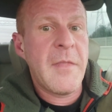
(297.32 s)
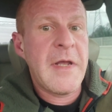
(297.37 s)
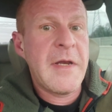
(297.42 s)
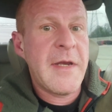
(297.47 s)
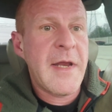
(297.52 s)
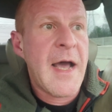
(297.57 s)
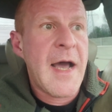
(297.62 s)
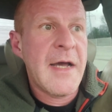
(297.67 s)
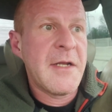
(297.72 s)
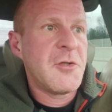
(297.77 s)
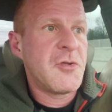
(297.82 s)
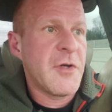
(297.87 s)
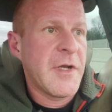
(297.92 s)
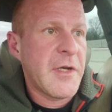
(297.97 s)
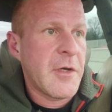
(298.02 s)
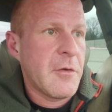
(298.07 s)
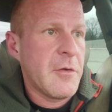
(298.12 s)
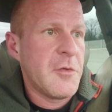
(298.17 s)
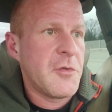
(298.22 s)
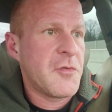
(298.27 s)
a
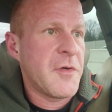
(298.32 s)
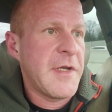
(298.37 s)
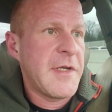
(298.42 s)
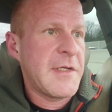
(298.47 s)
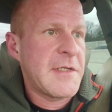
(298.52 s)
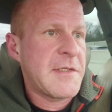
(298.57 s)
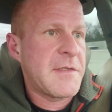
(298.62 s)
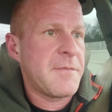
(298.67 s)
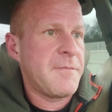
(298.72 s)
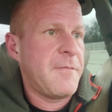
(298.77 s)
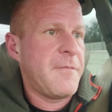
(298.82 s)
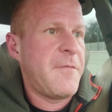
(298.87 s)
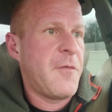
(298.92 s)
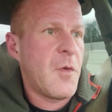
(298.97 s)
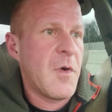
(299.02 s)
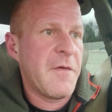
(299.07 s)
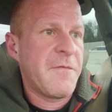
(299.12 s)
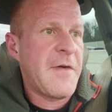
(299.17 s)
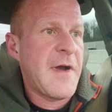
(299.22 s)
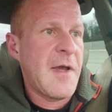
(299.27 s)
non-drinker who drinks
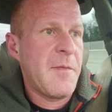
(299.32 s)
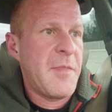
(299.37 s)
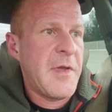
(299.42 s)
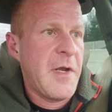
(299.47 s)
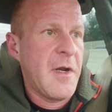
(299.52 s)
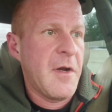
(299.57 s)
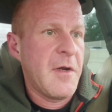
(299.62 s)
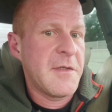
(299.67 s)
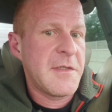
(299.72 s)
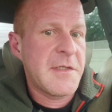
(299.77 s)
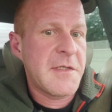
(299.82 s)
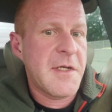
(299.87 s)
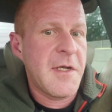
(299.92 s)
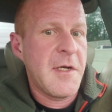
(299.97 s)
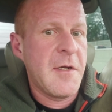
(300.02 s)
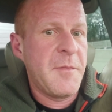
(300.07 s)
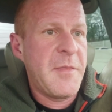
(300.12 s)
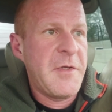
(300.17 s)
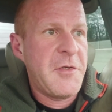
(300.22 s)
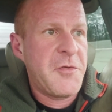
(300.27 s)
4 or 5 beers is
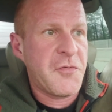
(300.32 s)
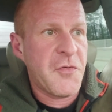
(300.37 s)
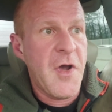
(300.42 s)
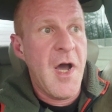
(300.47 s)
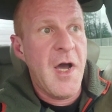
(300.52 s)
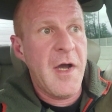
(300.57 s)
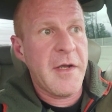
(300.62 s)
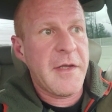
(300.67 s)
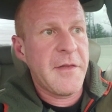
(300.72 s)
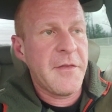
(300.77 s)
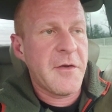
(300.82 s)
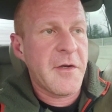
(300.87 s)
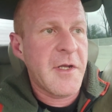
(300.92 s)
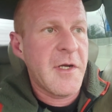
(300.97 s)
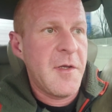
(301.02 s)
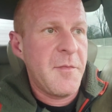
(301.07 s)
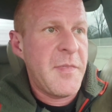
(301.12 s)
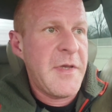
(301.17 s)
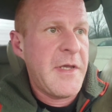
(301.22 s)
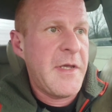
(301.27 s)
going to be drunk, and they're
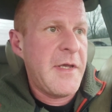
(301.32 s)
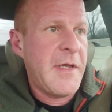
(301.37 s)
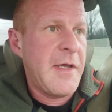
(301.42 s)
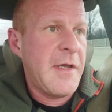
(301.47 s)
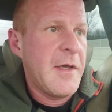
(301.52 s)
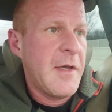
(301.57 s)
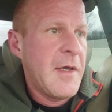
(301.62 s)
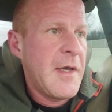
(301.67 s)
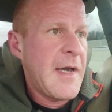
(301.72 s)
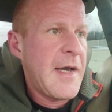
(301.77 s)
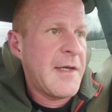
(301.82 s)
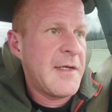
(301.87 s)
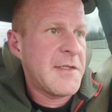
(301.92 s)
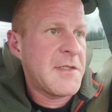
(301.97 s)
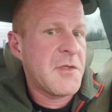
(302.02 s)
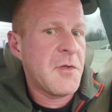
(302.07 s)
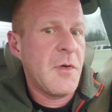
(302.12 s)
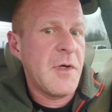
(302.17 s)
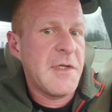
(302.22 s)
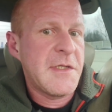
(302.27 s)
going to be out of
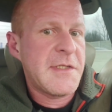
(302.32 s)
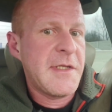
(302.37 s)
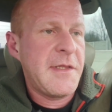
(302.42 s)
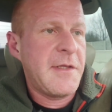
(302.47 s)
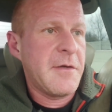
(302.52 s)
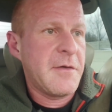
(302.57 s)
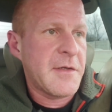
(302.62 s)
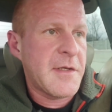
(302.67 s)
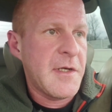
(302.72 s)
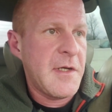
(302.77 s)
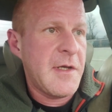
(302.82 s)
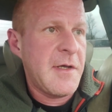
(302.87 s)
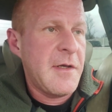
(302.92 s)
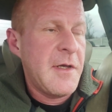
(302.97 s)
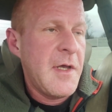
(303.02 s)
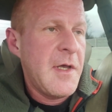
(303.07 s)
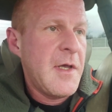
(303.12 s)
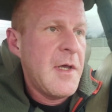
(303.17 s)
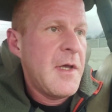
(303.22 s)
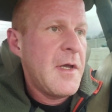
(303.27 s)
sorts, and they're going to,
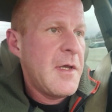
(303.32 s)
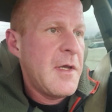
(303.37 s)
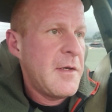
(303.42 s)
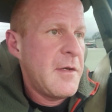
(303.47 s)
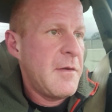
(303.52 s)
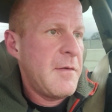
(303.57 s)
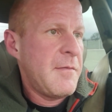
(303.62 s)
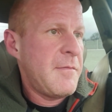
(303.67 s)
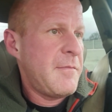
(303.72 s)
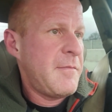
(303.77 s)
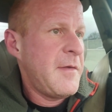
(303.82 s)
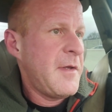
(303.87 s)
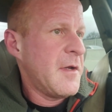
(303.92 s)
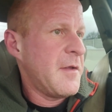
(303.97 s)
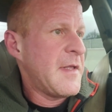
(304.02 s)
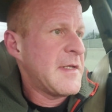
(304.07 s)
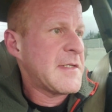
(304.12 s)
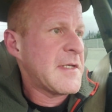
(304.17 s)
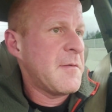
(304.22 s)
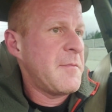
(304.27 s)

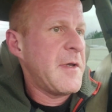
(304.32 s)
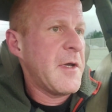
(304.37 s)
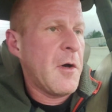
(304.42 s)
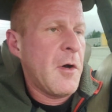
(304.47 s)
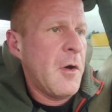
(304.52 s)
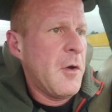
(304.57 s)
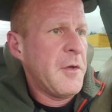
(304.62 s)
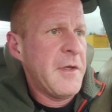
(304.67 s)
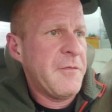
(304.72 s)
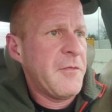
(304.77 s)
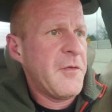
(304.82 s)
that's going to be a whole